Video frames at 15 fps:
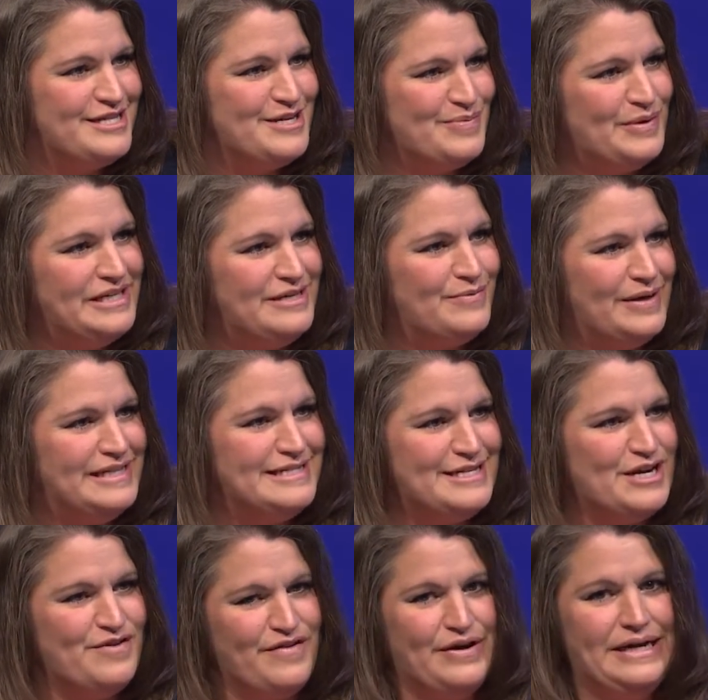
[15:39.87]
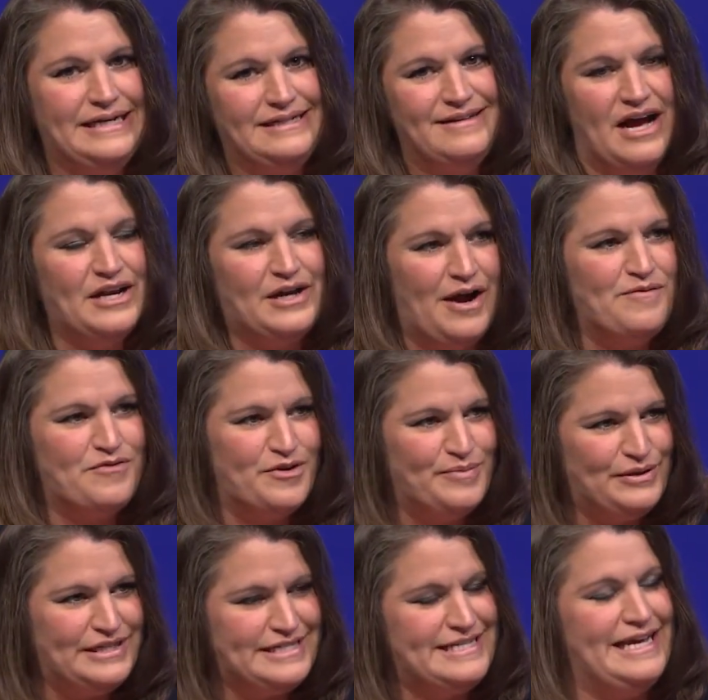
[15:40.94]
the wooden ones that are very
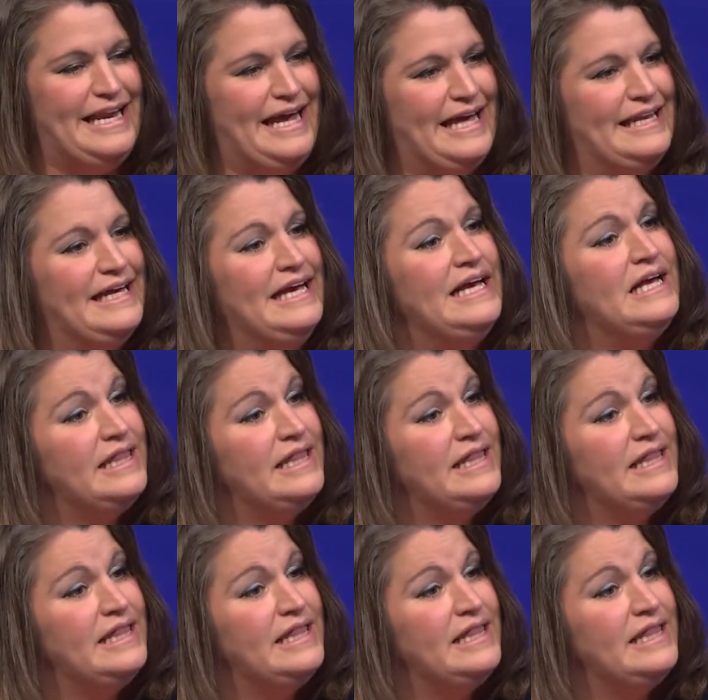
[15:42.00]
uncomfortable to sit in,